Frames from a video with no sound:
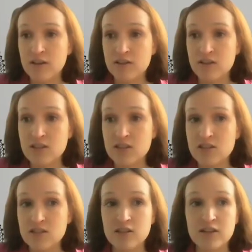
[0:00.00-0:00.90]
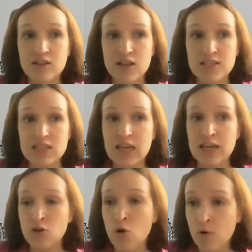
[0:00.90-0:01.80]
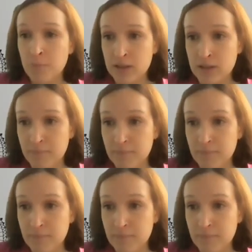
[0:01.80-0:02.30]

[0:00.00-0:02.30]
This is the classic ad hominem.